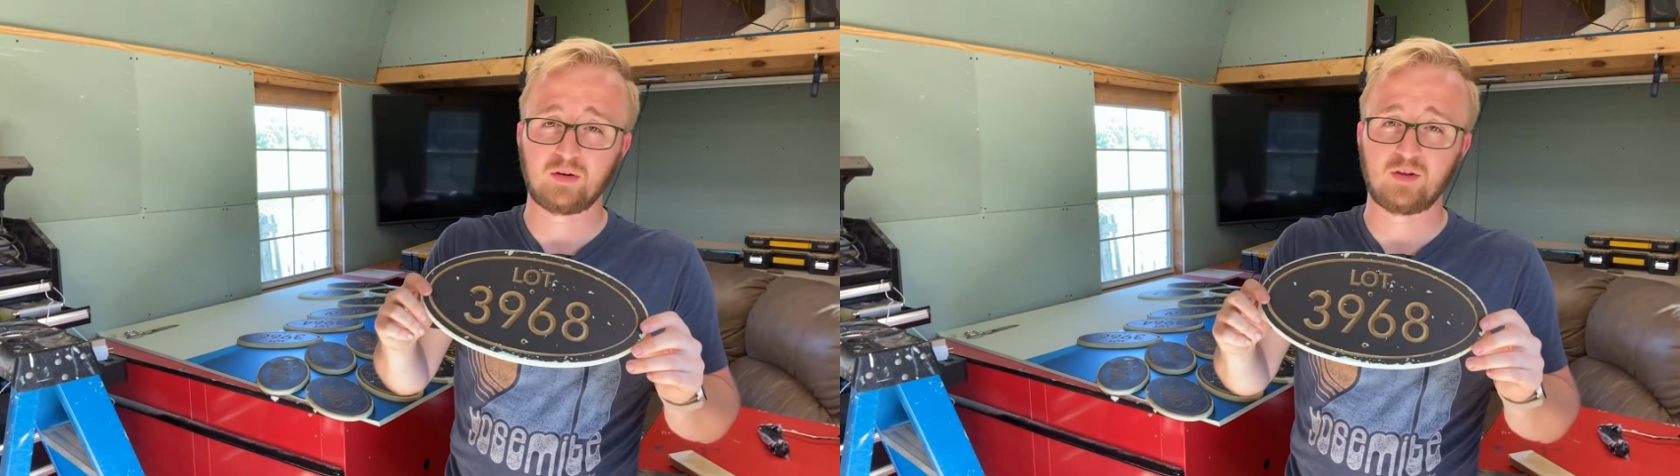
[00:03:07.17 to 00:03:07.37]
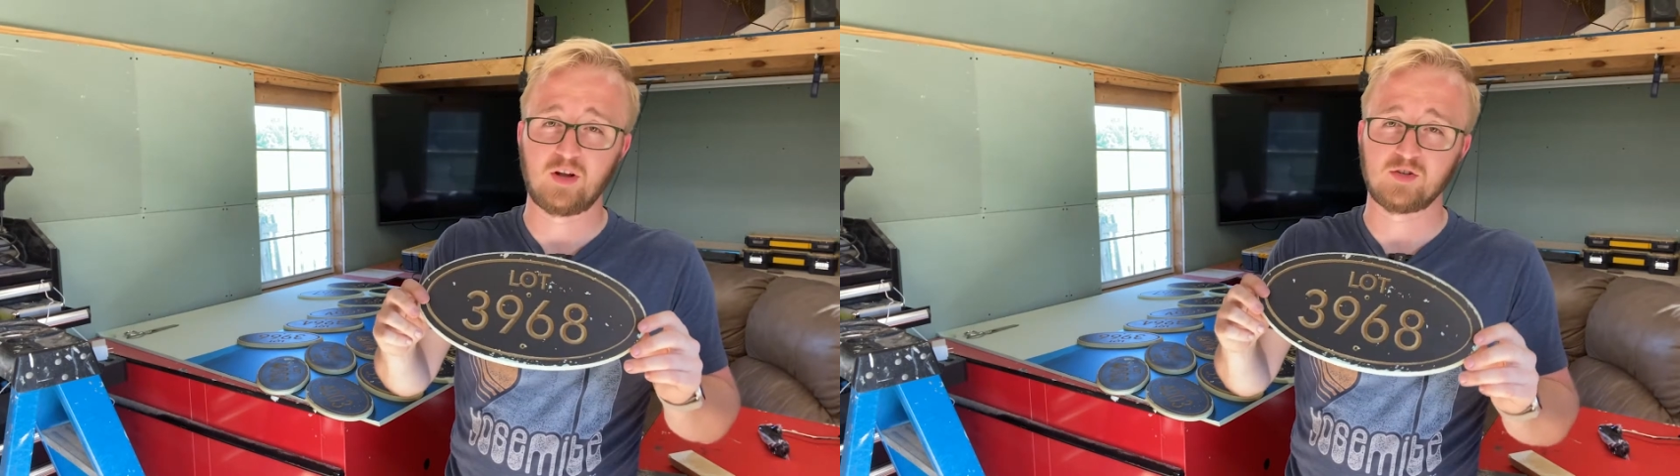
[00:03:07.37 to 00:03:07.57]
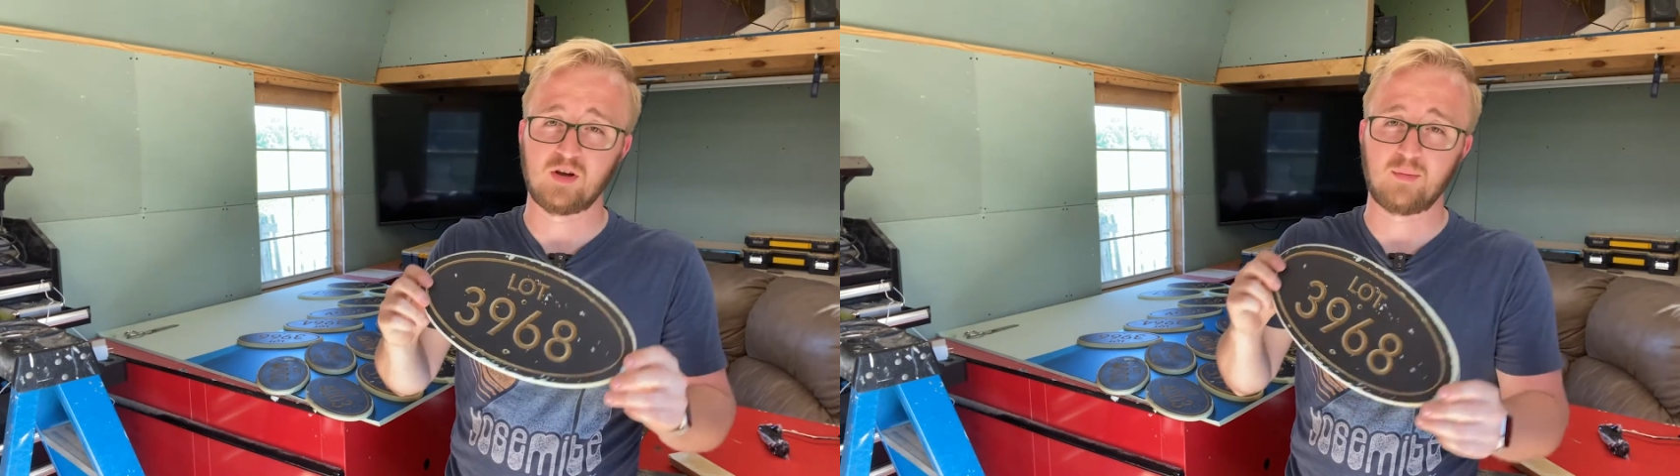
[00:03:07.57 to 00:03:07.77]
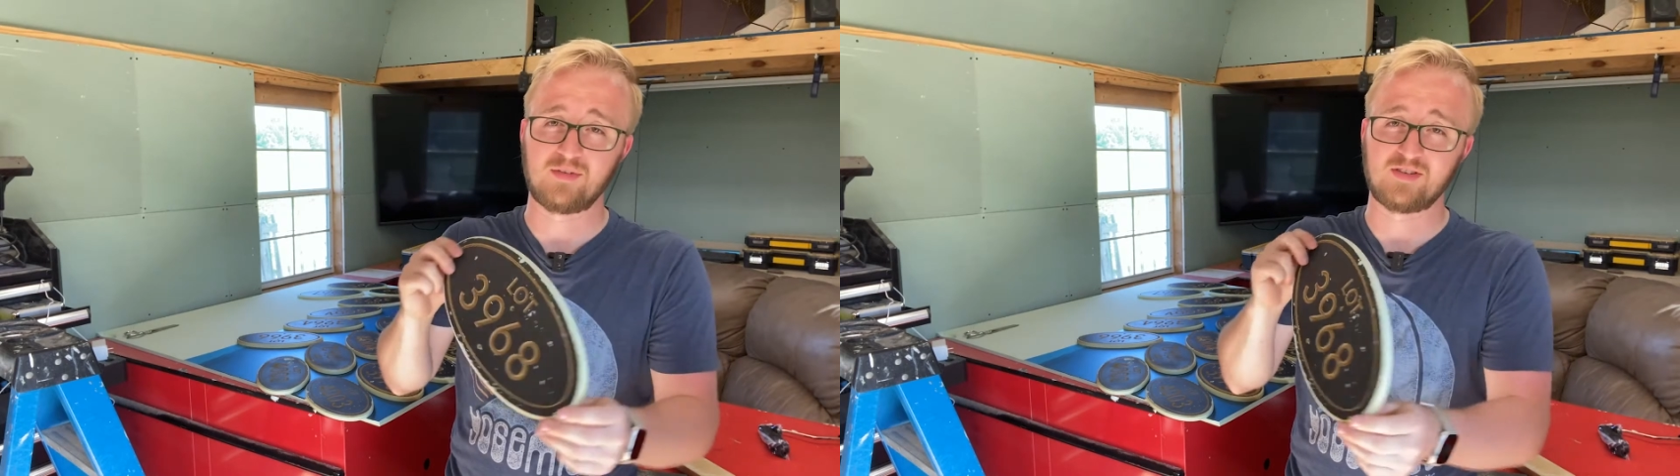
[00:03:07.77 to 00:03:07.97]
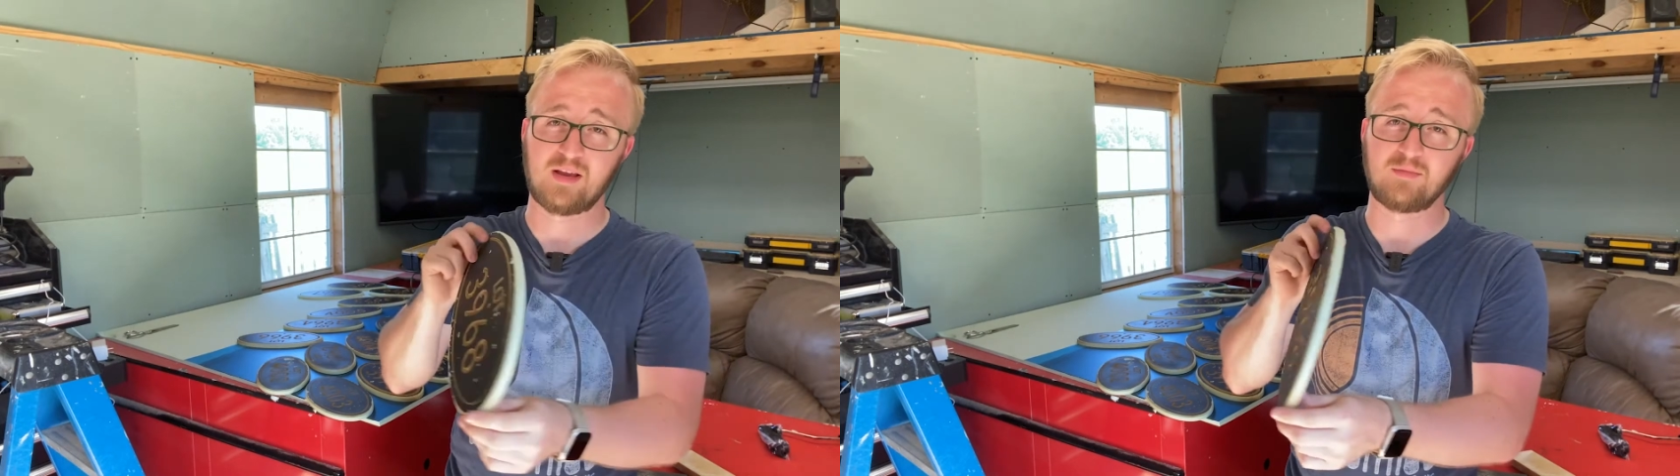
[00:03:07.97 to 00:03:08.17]
touch up at the
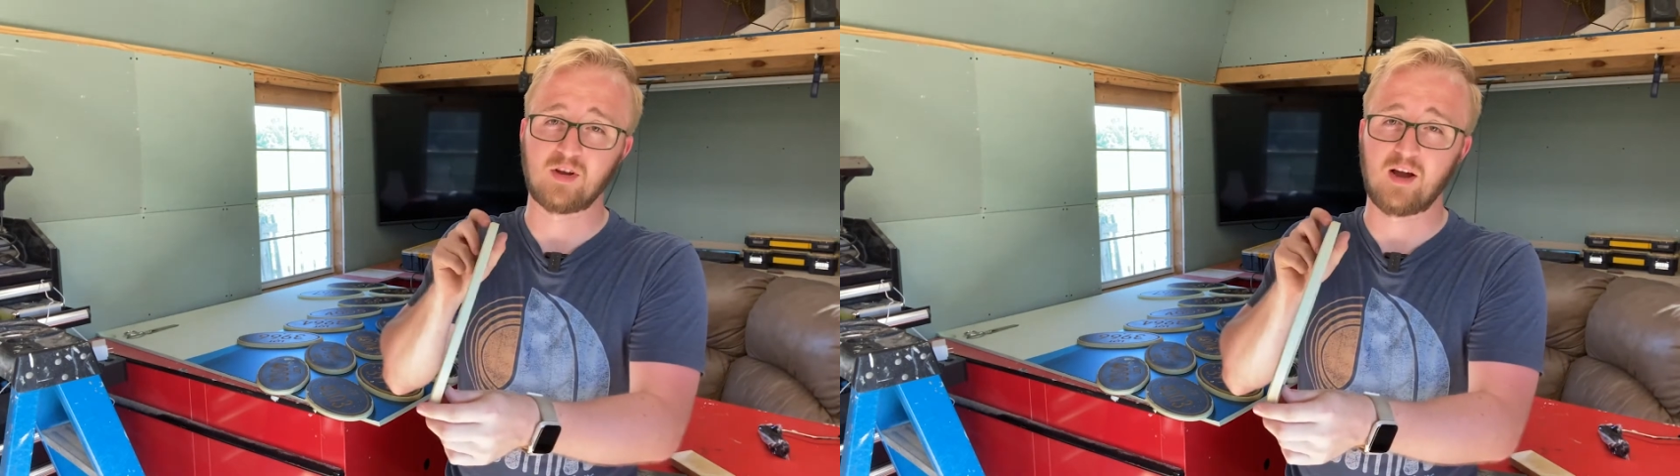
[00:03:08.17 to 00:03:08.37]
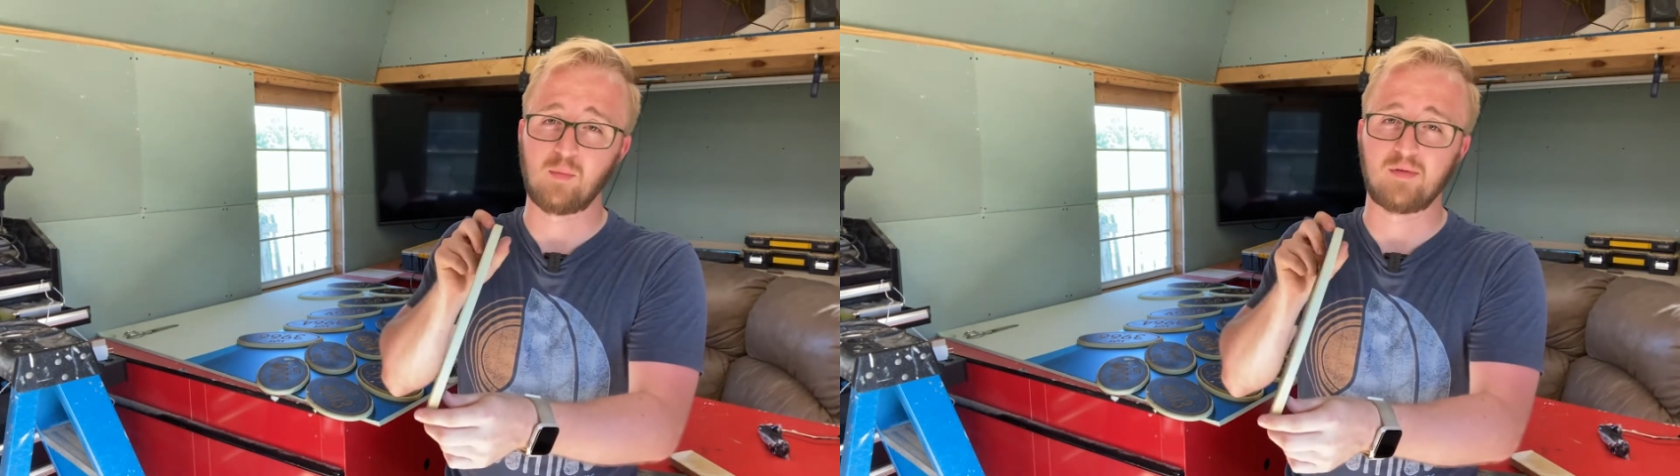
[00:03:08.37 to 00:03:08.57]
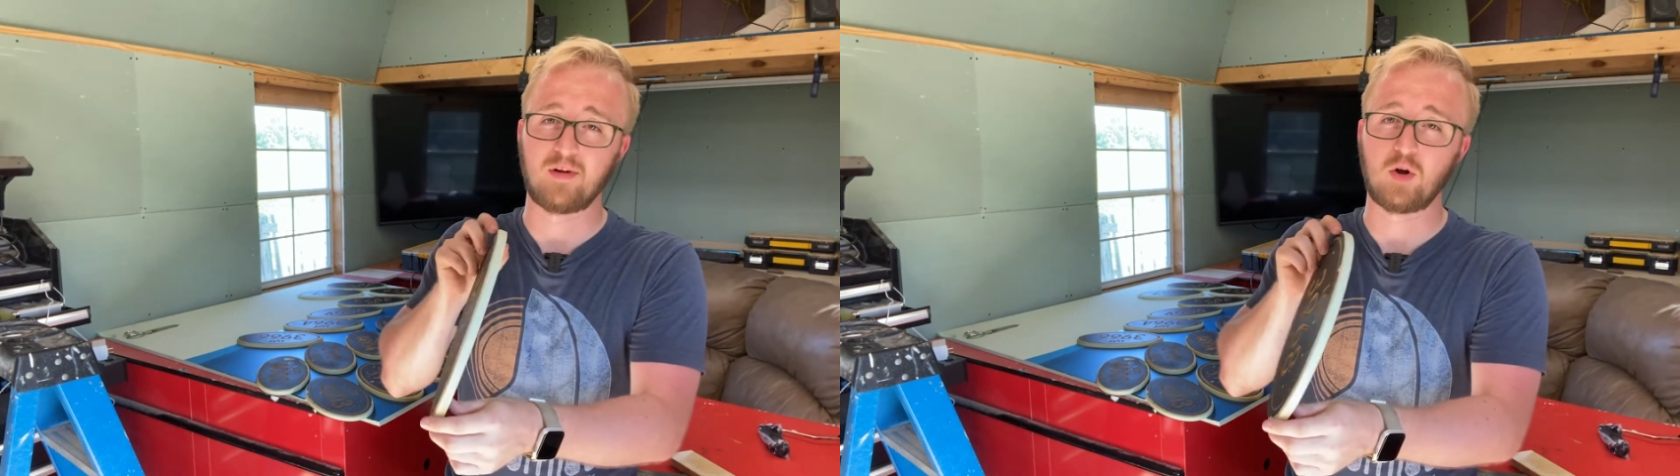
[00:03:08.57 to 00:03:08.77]
same time whenever I